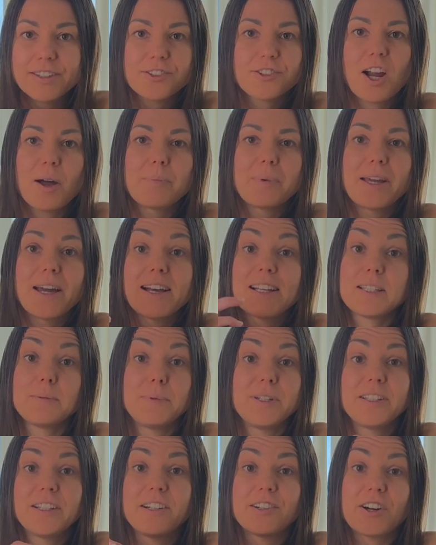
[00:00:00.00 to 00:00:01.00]
therapy has
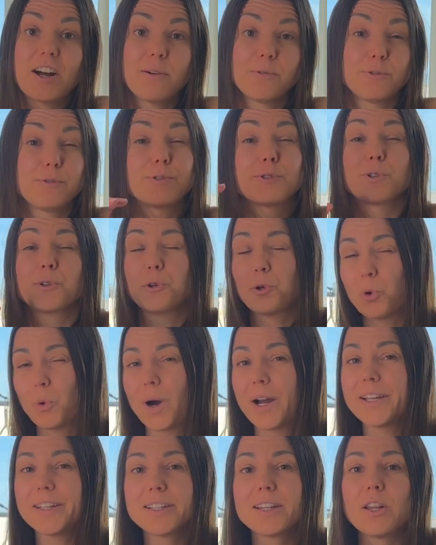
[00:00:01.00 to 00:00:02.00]
been around for
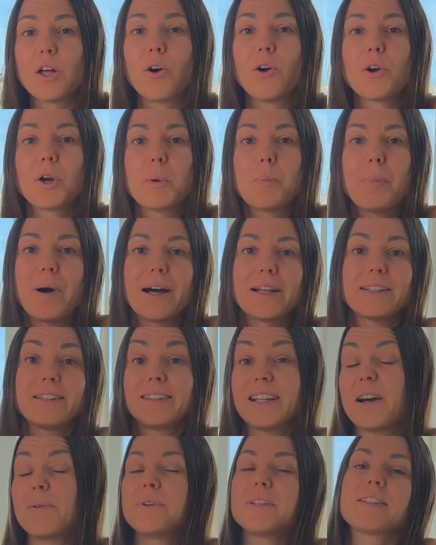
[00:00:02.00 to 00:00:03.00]
quite long, but
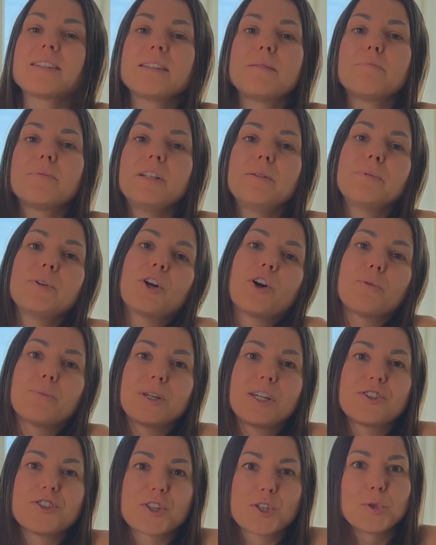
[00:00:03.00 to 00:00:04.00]
now it's simply
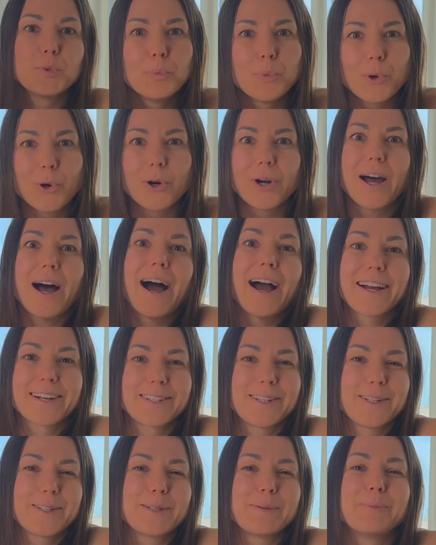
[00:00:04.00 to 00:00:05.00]
becoming just more
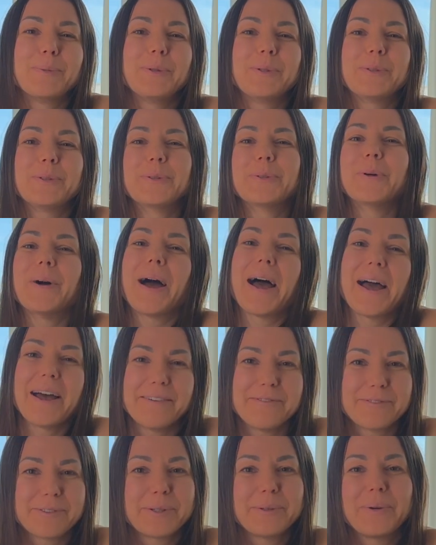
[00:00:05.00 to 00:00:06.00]
accessible to
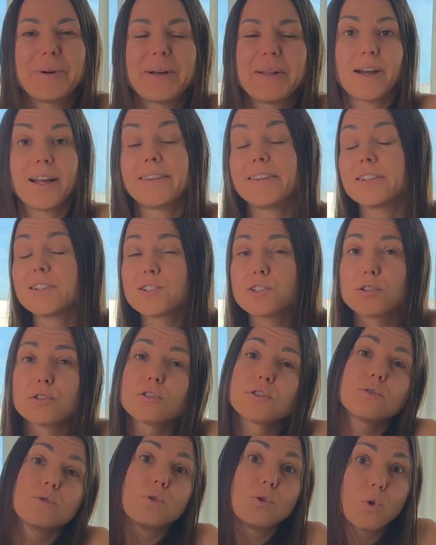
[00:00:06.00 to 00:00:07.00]
everyone. And there is
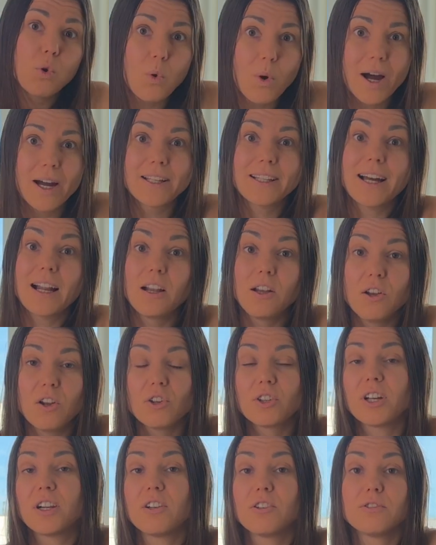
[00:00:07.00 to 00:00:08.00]
also quite a
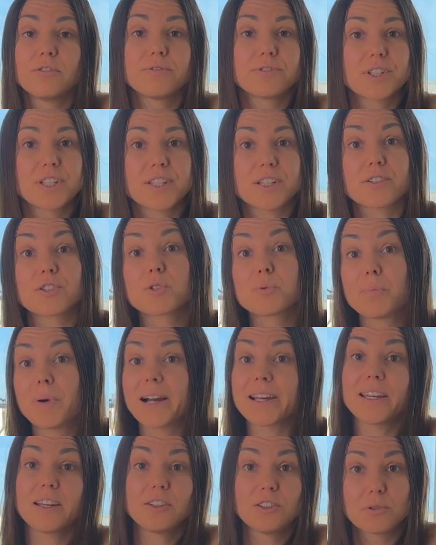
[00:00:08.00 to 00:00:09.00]
lot of research
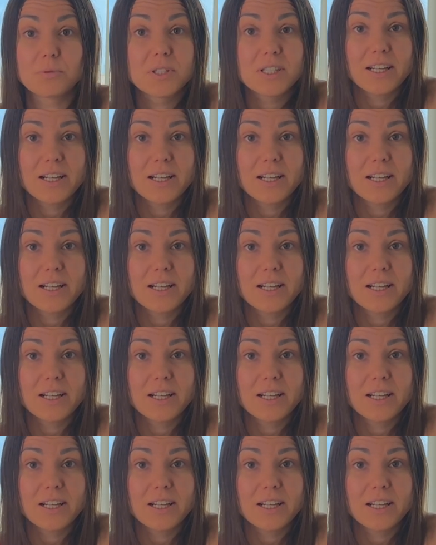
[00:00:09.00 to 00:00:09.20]
backing those